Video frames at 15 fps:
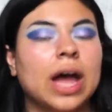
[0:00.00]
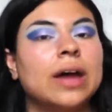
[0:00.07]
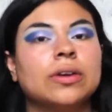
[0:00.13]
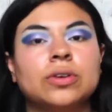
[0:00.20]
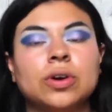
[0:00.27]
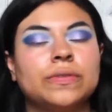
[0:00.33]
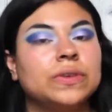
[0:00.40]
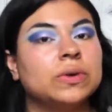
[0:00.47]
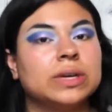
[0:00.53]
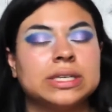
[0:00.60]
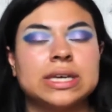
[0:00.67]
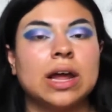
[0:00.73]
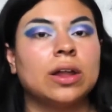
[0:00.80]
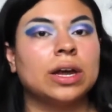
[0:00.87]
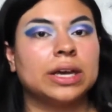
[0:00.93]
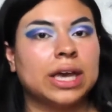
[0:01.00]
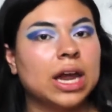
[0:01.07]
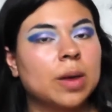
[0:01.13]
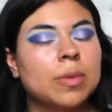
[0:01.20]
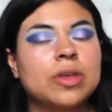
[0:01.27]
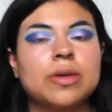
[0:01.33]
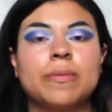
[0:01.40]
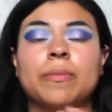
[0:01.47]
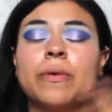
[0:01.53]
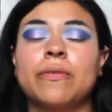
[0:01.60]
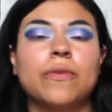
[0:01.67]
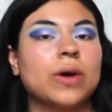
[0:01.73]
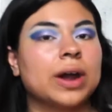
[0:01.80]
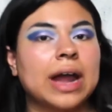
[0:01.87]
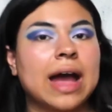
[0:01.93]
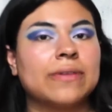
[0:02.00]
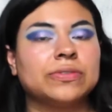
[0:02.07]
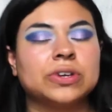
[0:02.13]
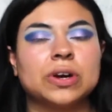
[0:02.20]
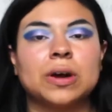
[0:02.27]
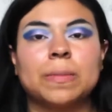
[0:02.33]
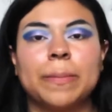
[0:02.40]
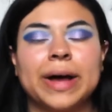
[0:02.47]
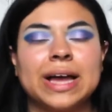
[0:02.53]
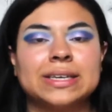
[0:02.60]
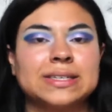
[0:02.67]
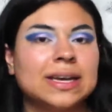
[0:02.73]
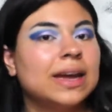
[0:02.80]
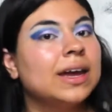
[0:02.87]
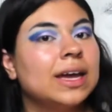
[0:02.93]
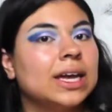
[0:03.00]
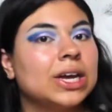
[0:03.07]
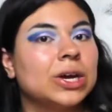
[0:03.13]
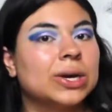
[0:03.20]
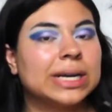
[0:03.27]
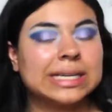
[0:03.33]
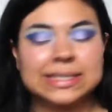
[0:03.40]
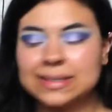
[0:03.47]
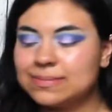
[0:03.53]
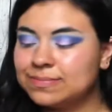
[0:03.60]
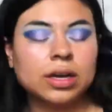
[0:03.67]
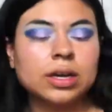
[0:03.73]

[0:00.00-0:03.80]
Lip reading: I don't know if you can tell on camera the before and after, but here it is.